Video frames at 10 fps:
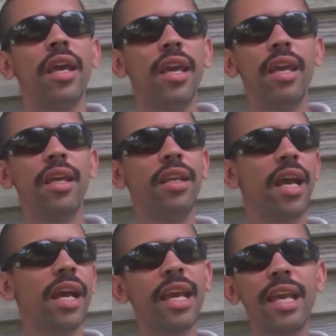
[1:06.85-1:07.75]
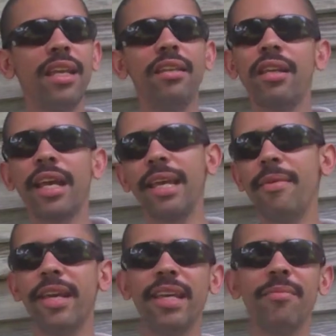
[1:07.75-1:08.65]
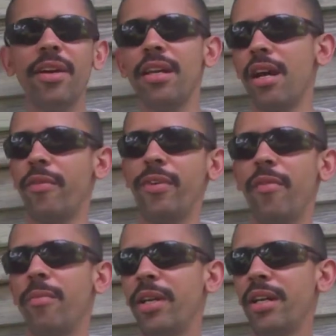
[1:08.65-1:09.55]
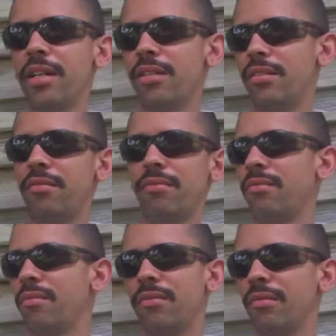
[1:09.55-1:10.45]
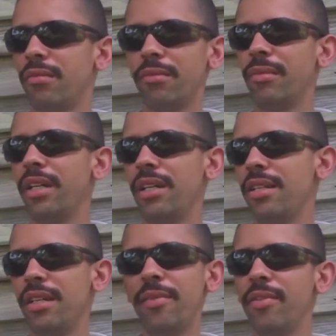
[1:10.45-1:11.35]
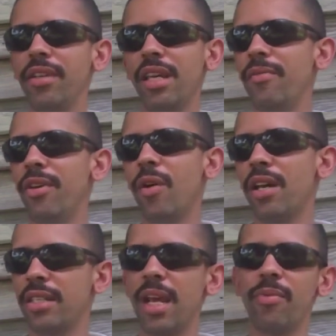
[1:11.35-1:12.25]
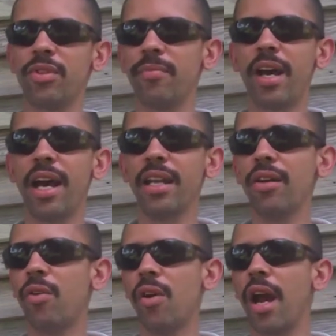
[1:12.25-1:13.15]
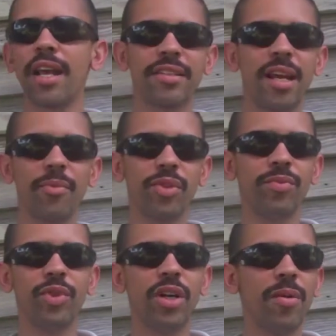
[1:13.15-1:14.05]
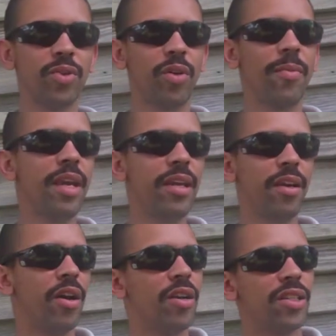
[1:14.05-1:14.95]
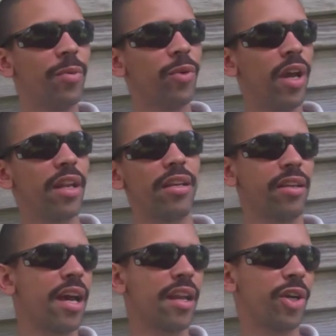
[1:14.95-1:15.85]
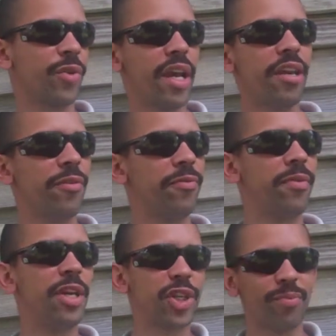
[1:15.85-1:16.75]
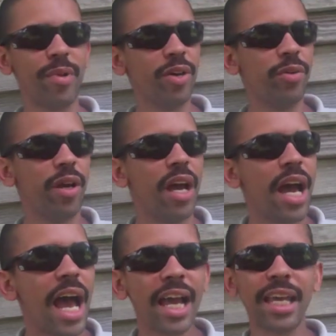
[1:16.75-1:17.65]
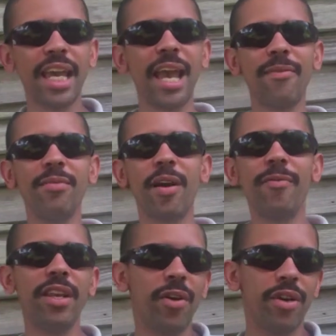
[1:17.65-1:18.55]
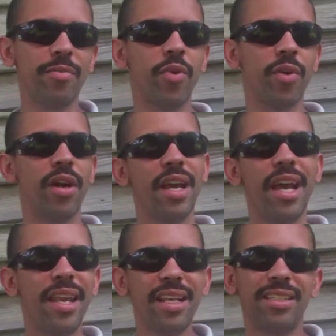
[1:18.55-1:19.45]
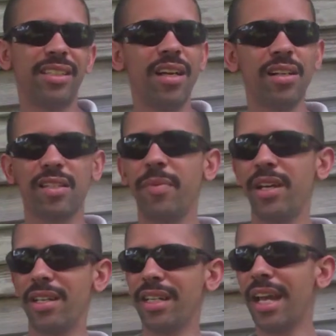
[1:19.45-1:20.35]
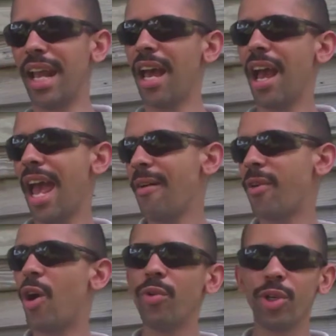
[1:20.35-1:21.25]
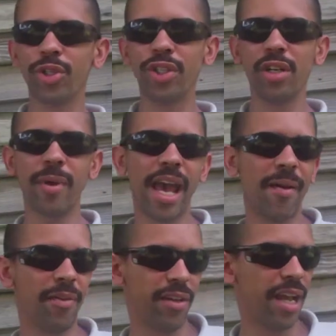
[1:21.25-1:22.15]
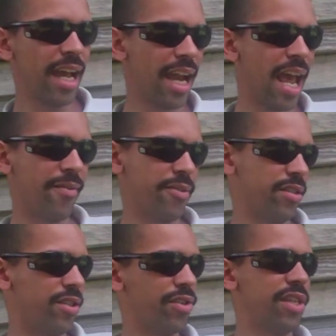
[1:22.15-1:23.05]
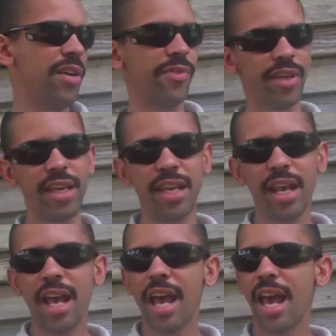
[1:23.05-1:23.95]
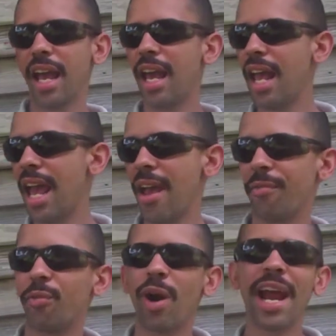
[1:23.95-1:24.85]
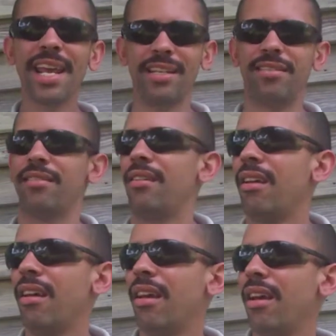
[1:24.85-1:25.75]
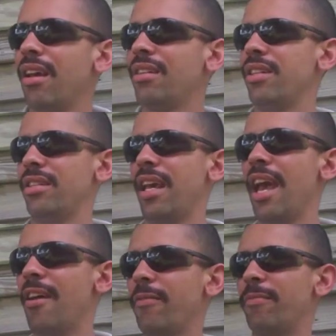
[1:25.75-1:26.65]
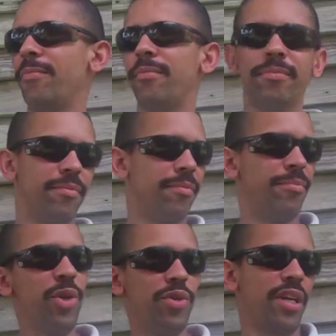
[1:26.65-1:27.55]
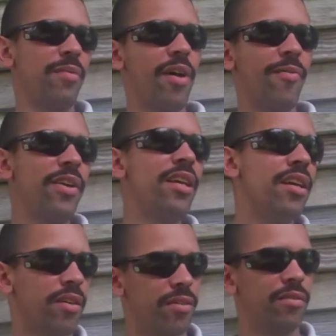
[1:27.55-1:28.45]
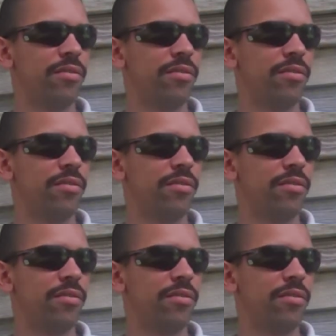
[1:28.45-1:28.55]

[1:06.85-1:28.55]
And I can't I can't make any money off of it because because even even though I sample somebody or I sample some drums or make some kind of, kind of creative instrumental, I can't have it in my video anymore. And that sucks because I gotta have ownership. I have a I gotta have a certificate. I gotta have rights just to have music in my video.